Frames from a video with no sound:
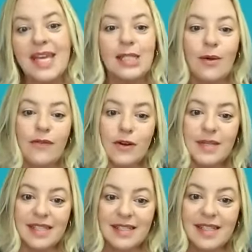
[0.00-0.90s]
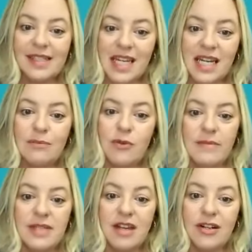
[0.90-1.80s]
So, if your businesses need more
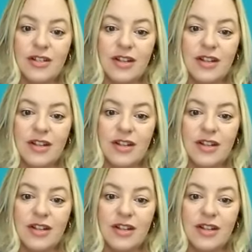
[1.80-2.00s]
massage